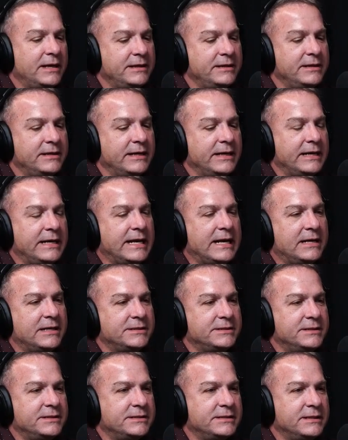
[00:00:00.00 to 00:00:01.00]
I did an
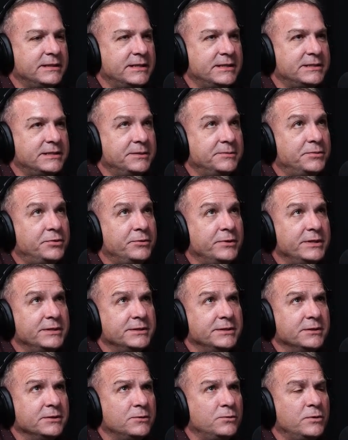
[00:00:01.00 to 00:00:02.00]
analysis, and less than
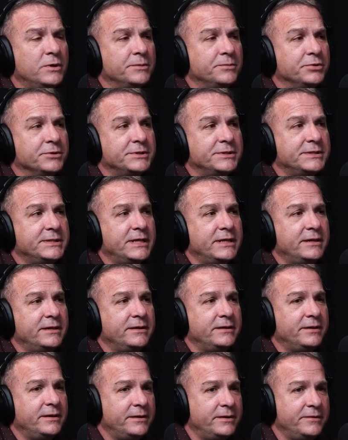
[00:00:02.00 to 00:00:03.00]
0.01%
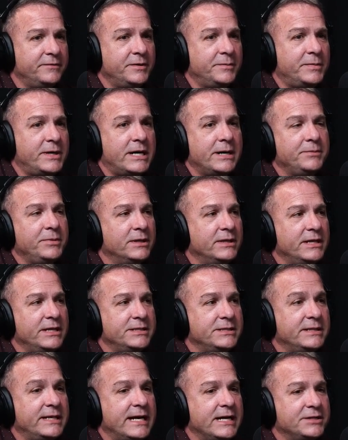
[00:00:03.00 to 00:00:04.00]
of the
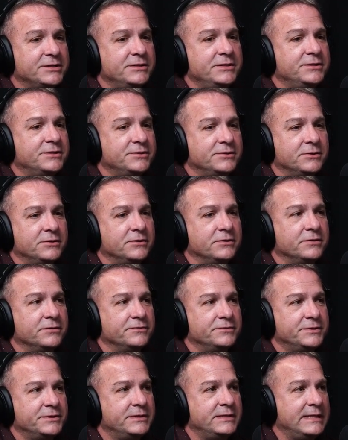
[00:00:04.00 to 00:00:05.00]
population actually
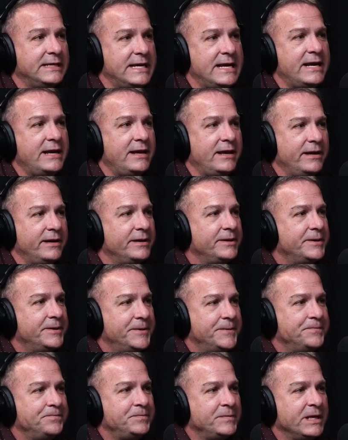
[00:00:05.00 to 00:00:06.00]
serves today.
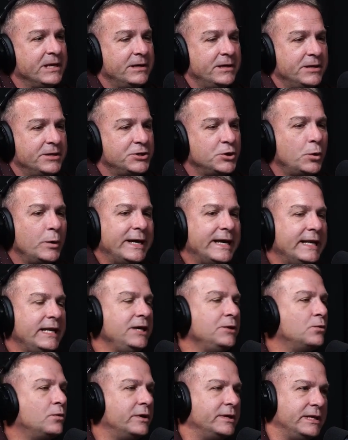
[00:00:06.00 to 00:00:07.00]
So
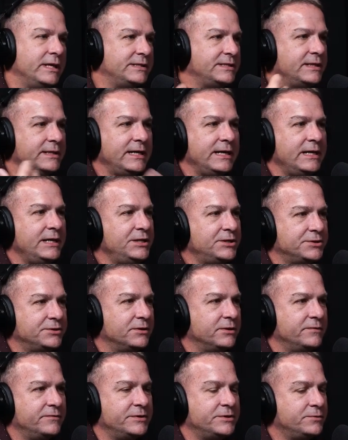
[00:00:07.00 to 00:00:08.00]
anyone that's in any
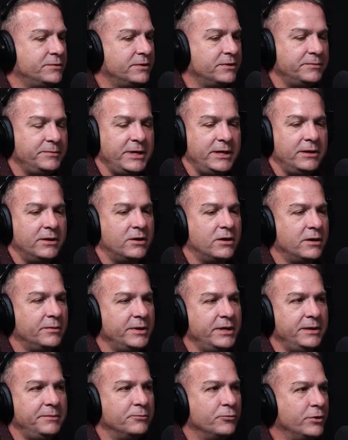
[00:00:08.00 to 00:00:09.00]
service, whether it be the
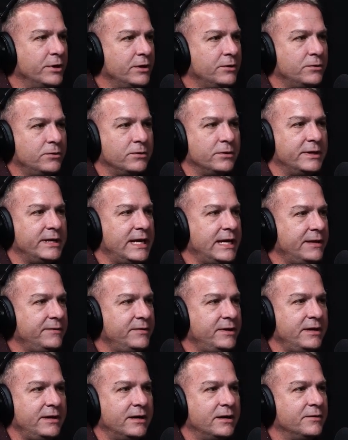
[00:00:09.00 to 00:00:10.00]
Army, Marine Corps,
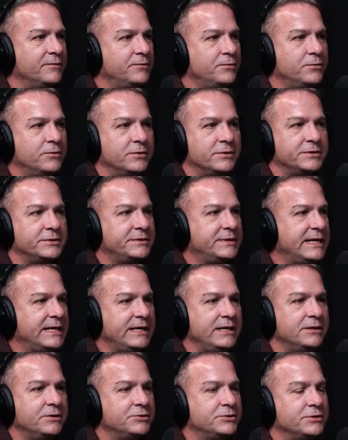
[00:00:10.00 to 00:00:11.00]
Navy, Air Force,
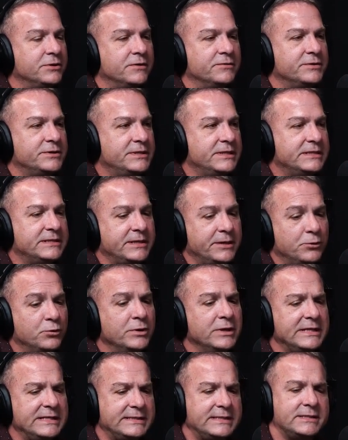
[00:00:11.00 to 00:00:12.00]
any of those services, it
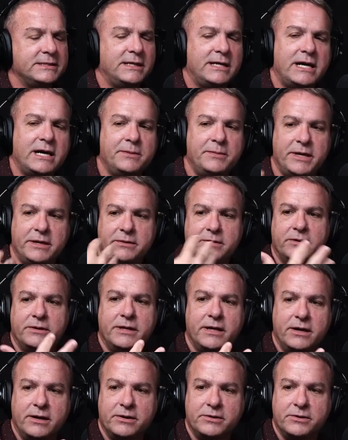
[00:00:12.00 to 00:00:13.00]
really says a lot about their
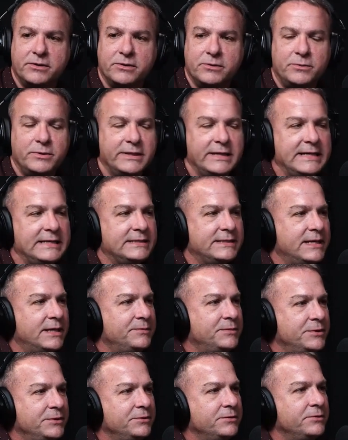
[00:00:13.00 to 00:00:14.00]
character when they
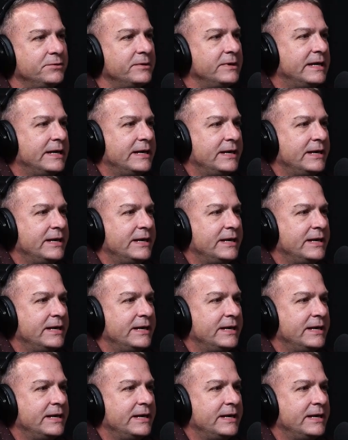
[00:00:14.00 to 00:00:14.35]
step to